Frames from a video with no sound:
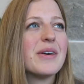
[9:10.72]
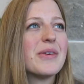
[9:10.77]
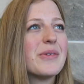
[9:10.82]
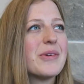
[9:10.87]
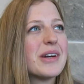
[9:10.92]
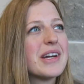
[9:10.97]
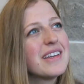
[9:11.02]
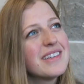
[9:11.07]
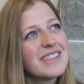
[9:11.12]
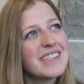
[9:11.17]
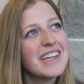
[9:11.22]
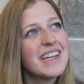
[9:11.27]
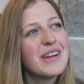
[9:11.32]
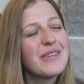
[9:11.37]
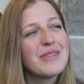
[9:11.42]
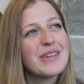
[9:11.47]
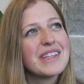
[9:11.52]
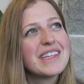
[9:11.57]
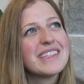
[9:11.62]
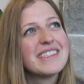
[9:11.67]
What else can I
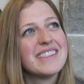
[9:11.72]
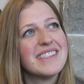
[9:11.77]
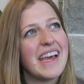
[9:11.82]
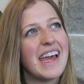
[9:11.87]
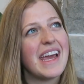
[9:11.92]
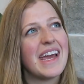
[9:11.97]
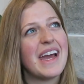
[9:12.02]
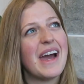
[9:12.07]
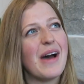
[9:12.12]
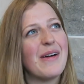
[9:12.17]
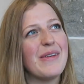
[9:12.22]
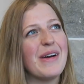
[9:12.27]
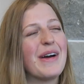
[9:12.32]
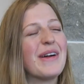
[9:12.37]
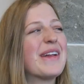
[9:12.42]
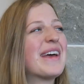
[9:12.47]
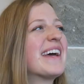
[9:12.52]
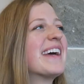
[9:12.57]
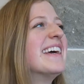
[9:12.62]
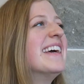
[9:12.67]
really say
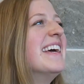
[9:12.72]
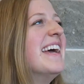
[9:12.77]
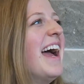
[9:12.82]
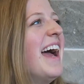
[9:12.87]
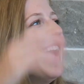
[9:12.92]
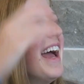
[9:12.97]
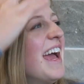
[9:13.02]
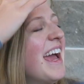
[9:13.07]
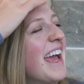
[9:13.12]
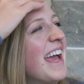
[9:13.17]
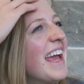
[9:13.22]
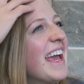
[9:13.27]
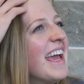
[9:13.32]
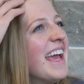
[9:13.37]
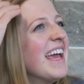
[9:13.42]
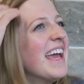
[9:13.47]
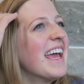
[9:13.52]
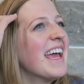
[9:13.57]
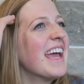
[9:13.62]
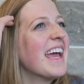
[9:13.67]
about it?
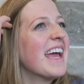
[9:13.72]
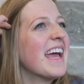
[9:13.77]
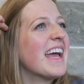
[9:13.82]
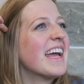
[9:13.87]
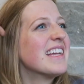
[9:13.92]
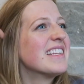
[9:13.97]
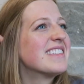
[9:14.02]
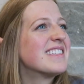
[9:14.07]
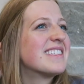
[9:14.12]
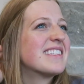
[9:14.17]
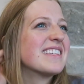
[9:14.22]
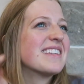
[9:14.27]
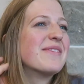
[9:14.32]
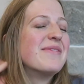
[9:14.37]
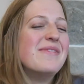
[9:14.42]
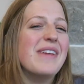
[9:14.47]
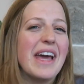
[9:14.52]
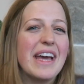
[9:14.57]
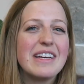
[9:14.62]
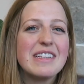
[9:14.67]
It
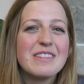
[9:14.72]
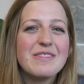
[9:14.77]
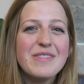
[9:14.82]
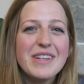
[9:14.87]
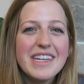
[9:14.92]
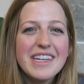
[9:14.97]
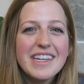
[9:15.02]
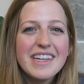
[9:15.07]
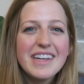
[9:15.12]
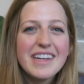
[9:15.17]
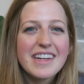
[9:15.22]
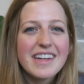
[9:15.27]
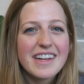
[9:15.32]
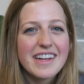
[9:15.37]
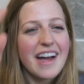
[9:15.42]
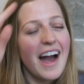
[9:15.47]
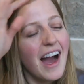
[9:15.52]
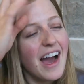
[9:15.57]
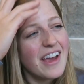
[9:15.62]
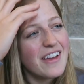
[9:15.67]
makes me,
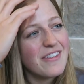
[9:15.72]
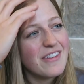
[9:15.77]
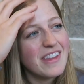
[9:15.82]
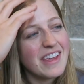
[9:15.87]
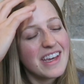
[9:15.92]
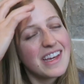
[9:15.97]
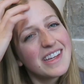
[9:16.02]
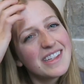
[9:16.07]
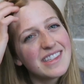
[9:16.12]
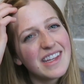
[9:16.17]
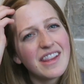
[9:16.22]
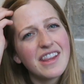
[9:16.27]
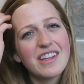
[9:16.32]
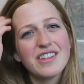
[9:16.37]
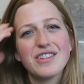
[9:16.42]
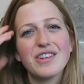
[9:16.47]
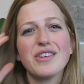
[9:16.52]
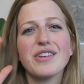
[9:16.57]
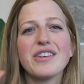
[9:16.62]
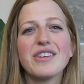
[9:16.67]
I feel like I said
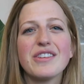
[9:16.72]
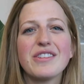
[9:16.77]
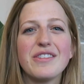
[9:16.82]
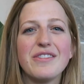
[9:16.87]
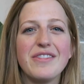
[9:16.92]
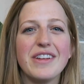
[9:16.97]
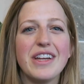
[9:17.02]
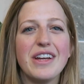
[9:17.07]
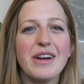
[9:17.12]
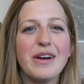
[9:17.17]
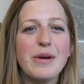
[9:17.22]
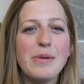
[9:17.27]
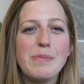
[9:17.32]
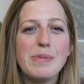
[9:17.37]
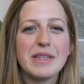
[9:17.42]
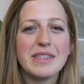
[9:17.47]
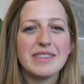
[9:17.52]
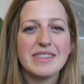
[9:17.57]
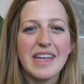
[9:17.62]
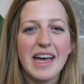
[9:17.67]
this earlier in the video,
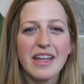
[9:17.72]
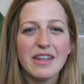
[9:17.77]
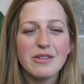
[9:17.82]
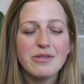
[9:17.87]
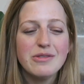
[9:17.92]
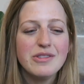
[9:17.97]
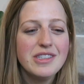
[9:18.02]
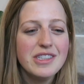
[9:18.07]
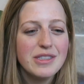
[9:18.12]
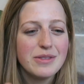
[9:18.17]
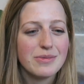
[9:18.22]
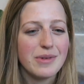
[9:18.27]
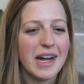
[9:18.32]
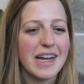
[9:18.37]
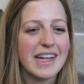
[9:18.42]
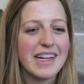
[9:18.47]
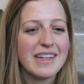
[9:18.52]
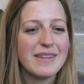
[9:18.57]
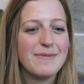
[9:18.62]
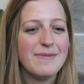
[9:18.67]
but Sally Rooney's
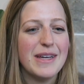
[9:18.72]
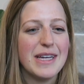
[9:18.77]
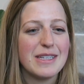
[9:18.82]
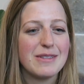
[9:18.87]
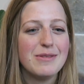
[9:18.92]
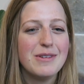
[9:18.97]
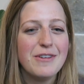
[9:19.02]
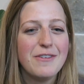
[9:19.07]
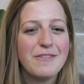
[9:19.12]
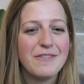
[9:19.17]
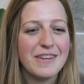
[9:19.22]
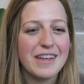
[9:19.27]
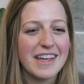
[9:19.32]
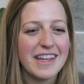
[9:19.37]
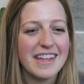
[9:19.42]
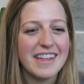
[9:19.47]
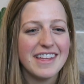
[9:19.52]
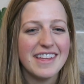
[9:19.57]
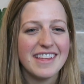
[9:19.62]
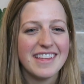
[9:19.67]
writing makes me
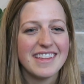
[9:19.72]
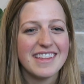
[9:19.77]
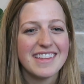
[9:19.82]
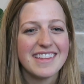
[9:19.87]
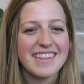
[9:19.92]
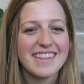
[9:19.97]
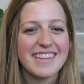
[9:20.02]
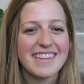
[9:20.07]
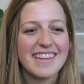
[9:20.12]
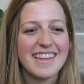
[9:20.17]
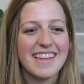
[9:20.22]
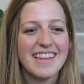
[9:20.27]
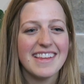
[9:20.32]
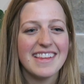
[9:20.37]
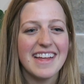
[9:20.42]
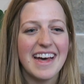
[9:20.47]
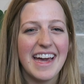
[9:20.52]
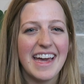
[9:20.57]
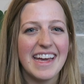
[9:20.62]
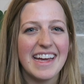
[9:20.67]
feel
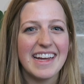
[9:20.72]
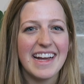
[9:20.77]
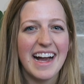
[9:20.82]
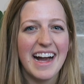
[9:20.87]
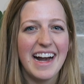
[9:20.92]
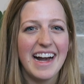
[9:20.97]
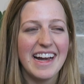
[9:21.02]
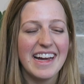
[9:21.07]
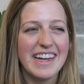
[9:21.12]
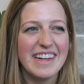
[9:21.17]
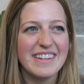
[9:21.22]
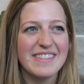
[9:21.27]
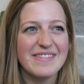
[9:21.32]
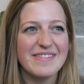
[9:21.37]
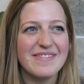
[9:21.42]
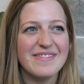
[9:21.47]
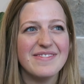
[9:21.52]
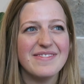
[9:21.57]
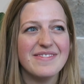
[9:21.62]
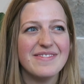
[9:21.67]
like
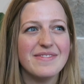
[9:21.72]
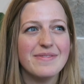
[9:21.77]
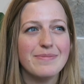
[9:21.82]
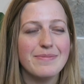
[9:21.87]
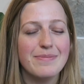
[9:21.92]
I'm